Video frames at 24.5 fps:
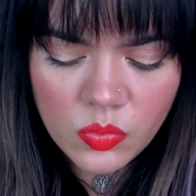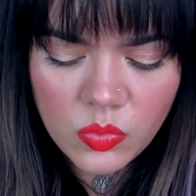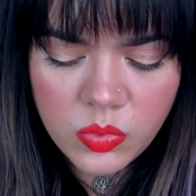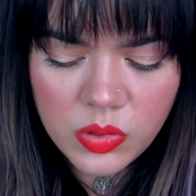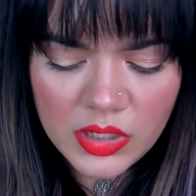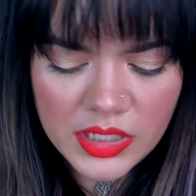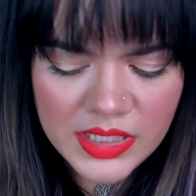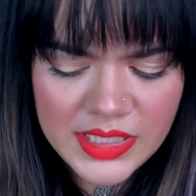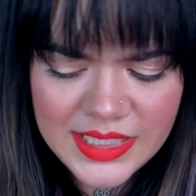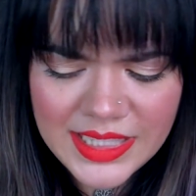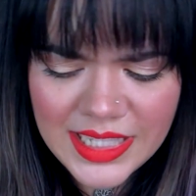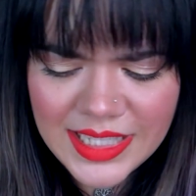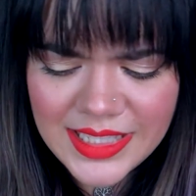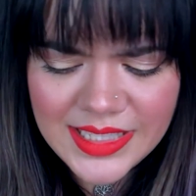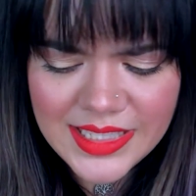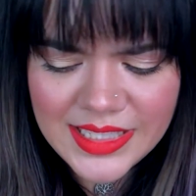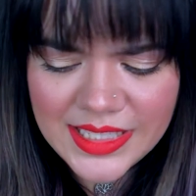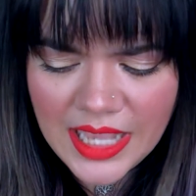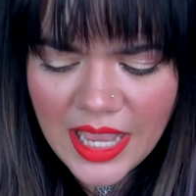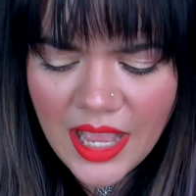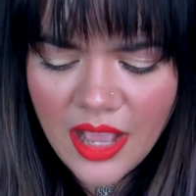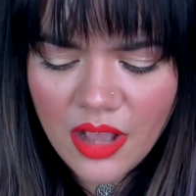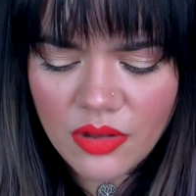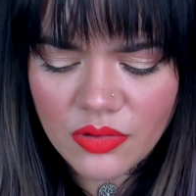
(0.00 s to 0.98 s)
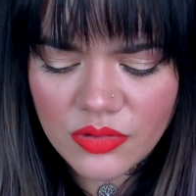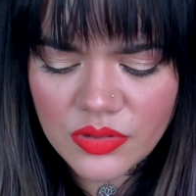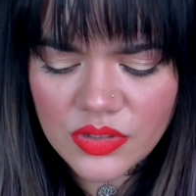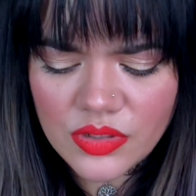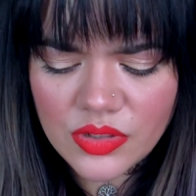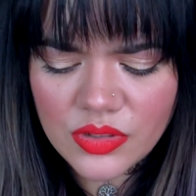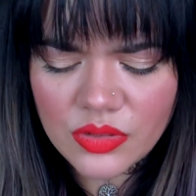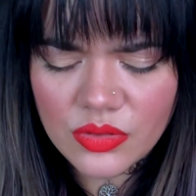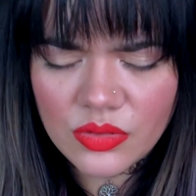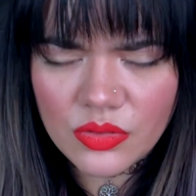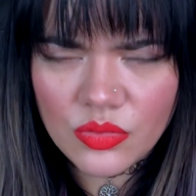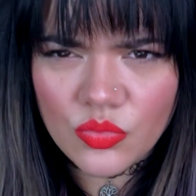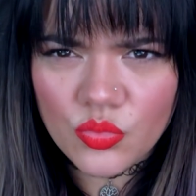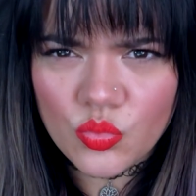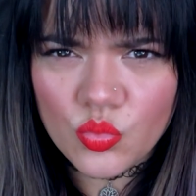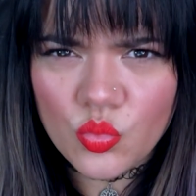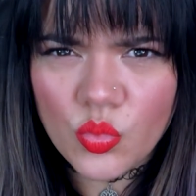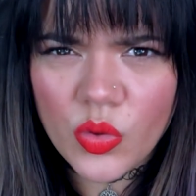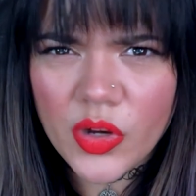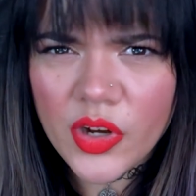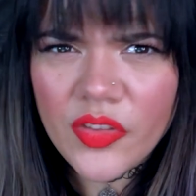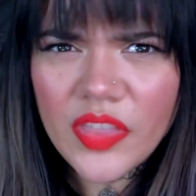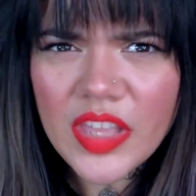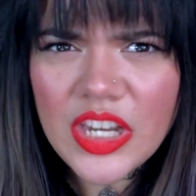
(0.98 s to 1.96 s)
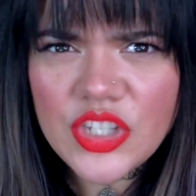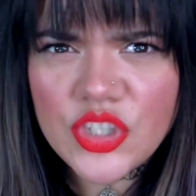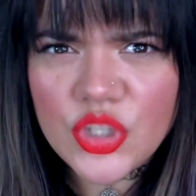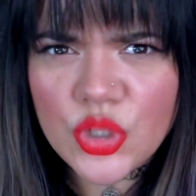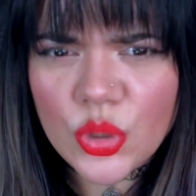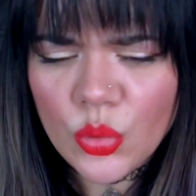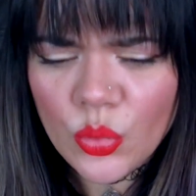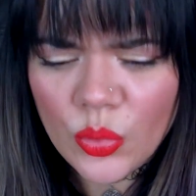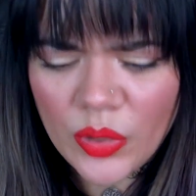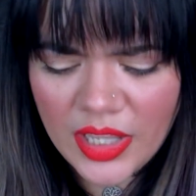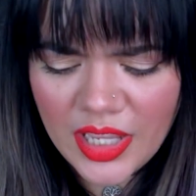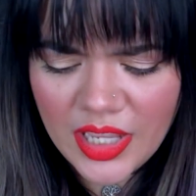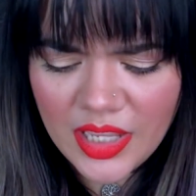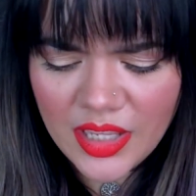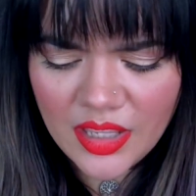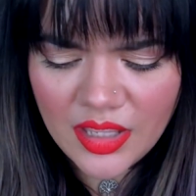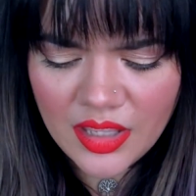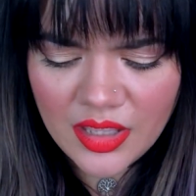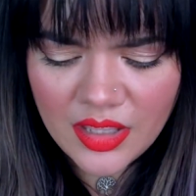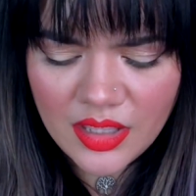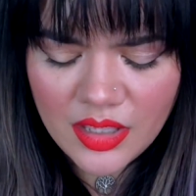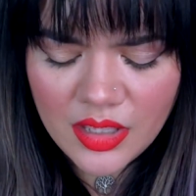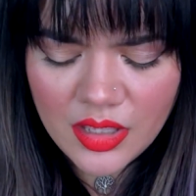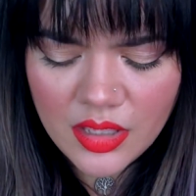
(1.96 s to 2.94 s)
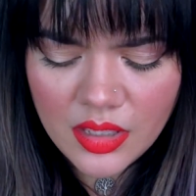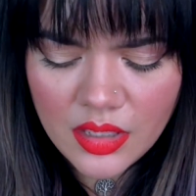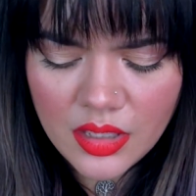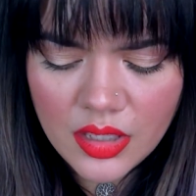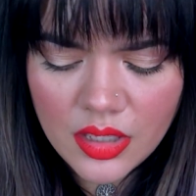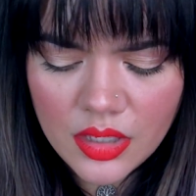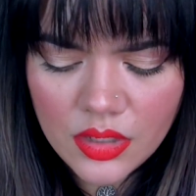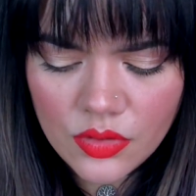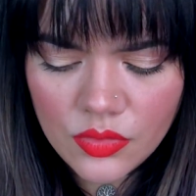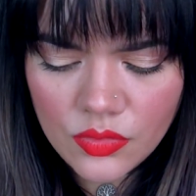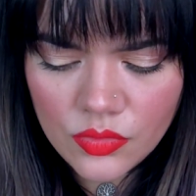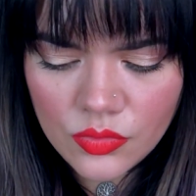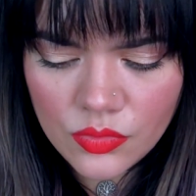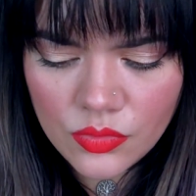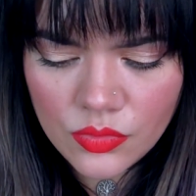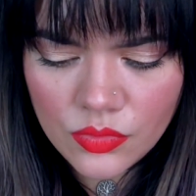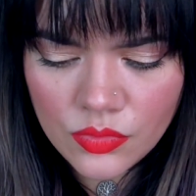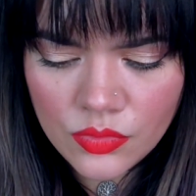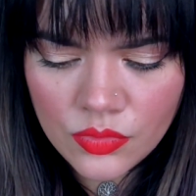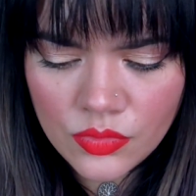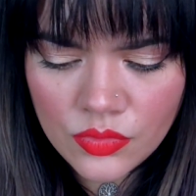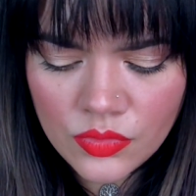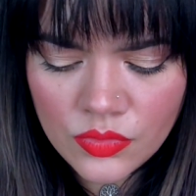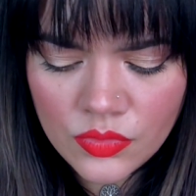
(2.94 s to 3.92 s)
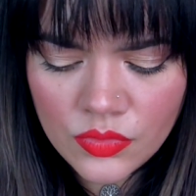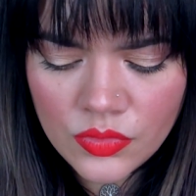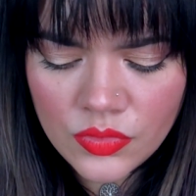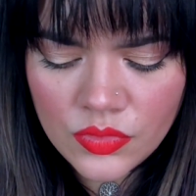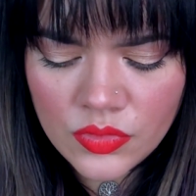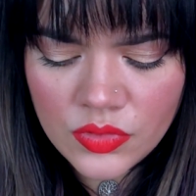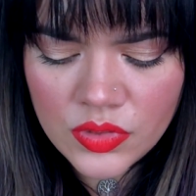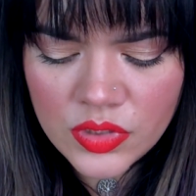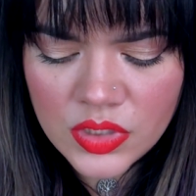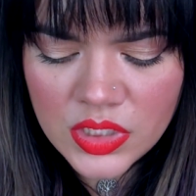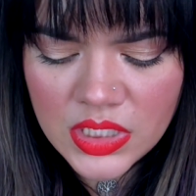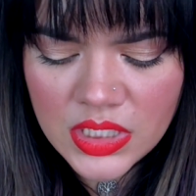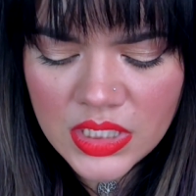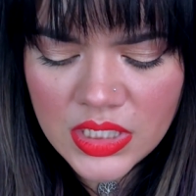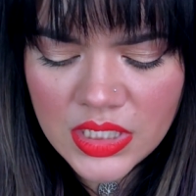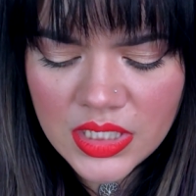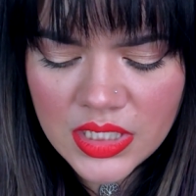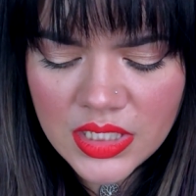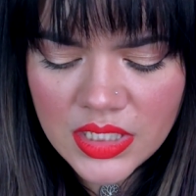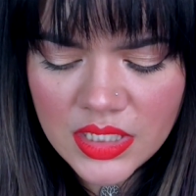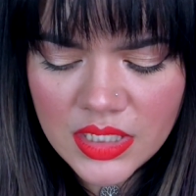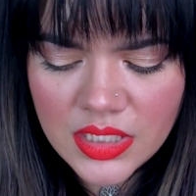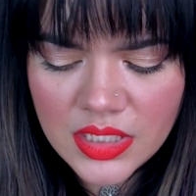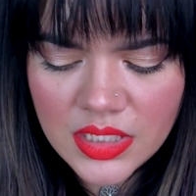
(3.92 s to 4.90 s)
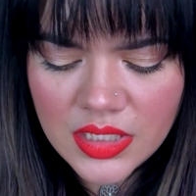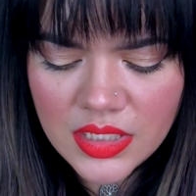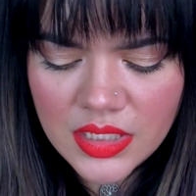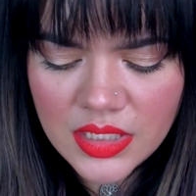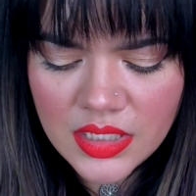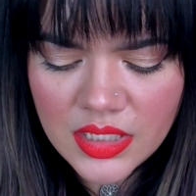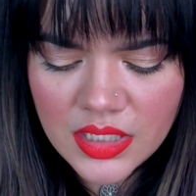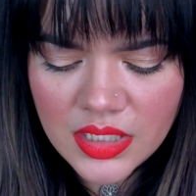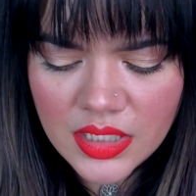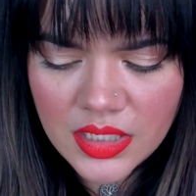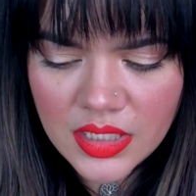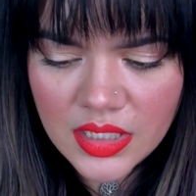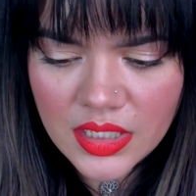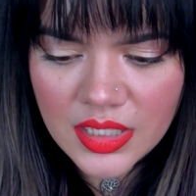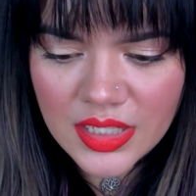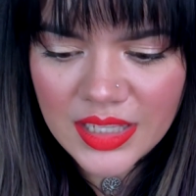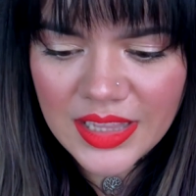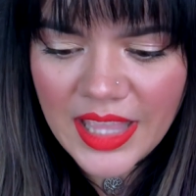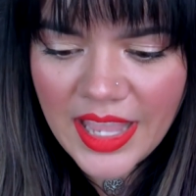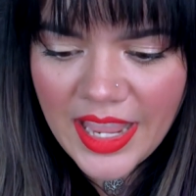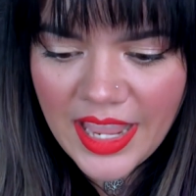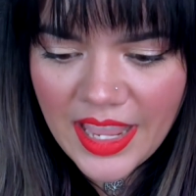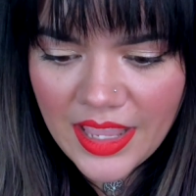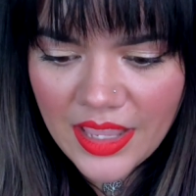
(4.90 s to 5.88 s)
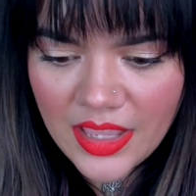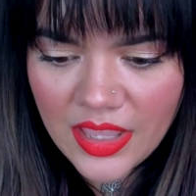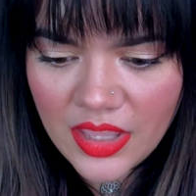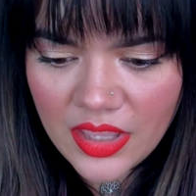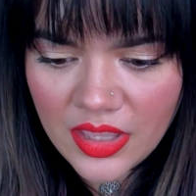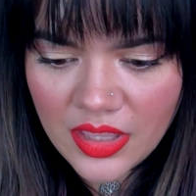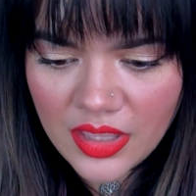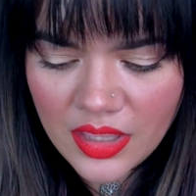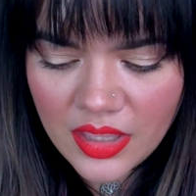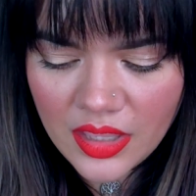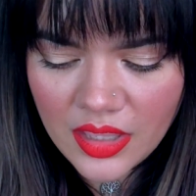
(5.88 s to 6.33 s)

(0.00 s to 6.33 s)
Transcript: What's that sound? What are they doing? Creak, clank.